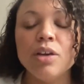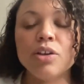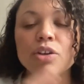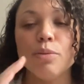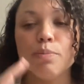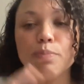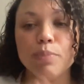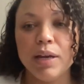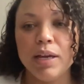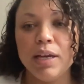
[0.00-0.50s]

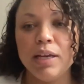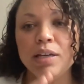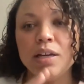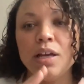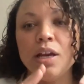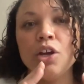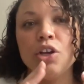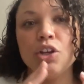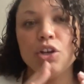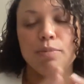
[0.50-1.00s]
Your
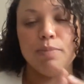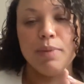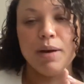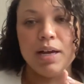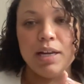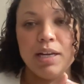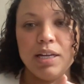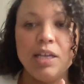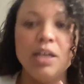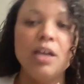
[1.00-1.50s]
brain, your
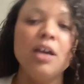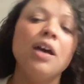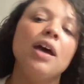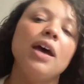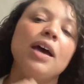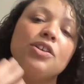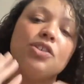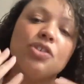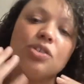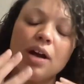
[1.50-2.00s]
body,
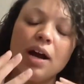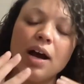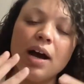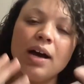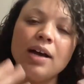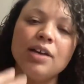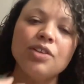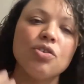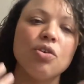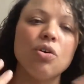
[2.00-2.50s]
and your
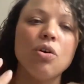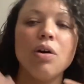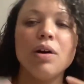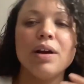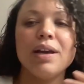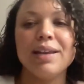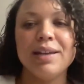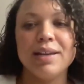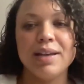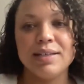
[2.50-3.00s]
eyes are all
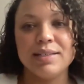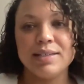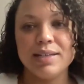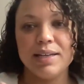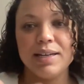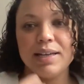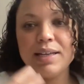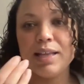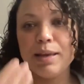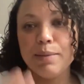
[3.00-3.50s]

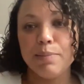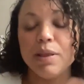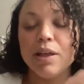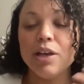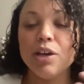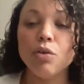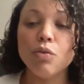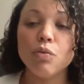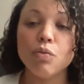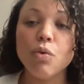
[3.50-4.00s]
connected and they
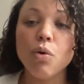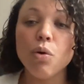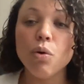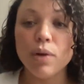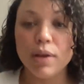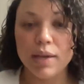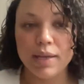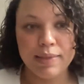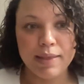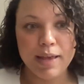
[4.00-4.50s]
play a
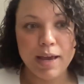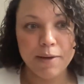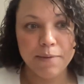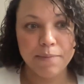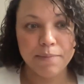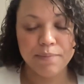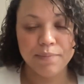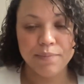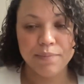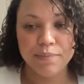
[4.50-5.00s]
role in that.